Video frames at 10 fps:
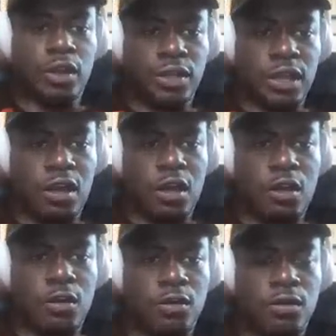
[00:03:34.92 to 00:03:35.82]
here that I
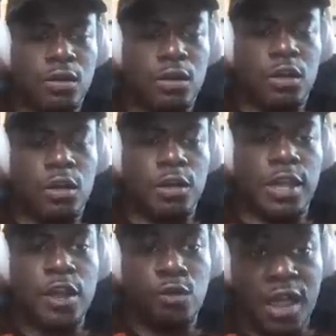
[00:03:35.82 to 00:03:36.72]
call
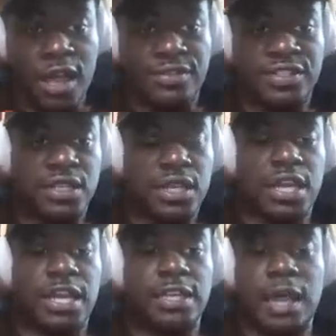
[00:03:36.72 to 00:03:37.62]
Airrafts,
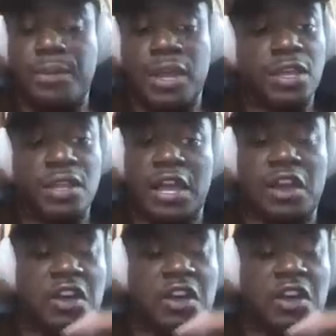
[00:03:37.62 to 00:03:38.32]
and I pay like